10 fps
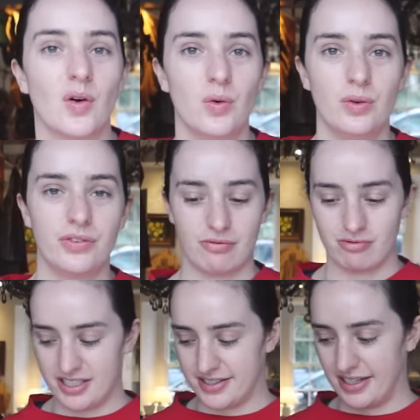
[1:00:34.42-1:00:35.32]
hauls
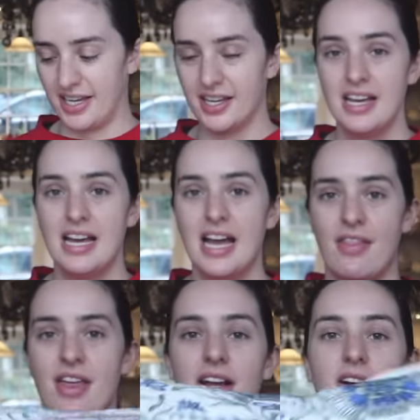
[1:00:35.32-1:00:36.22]
recently.
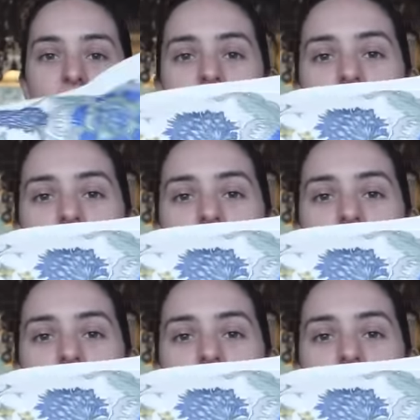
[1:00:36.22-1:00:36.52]
And then I got